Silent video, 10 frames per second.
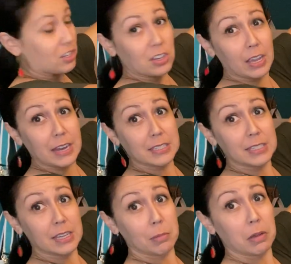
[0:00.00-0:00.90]
you can kind of
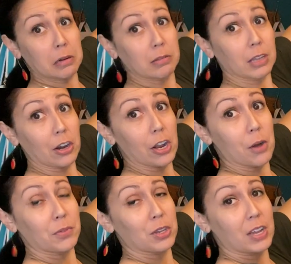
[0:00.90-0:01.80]
see them. There you
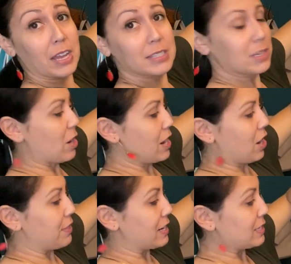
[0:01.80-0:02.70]
go. You can kind of see them right here.
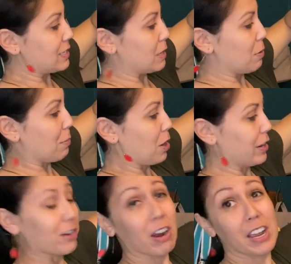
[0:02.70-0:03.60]
And then a zipper
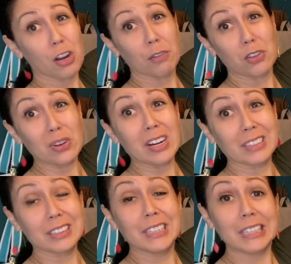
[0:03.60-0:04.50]
pocket right here if you need a
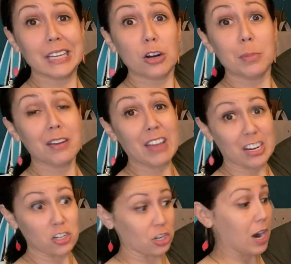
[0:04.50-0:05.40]
little bit of
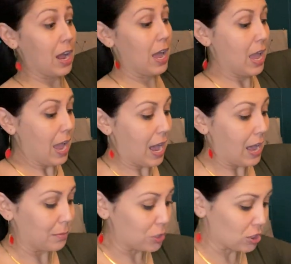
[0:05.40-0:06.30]
extra
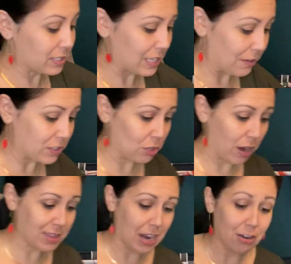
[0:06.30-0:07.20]
um, just safety
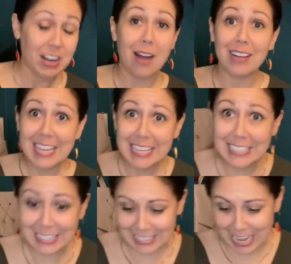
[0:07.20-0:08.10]
right there. Now
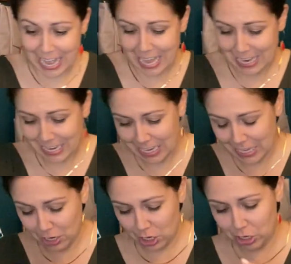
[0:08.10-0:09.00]
inside,
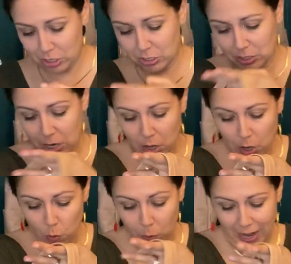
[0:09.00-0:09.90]
here's
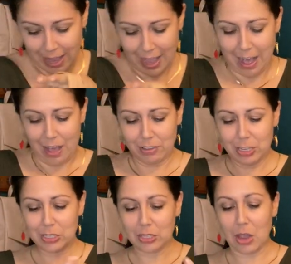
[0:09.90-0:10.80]
what I have.
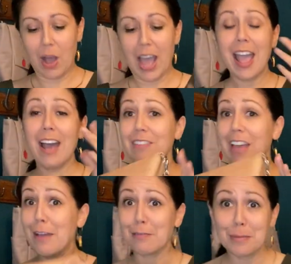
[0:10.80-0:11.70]
So I have
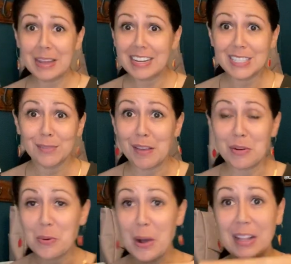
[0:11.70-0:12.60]
everybody's
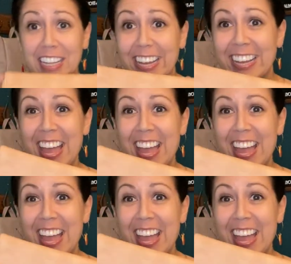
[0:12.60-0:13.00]
favorite wallet.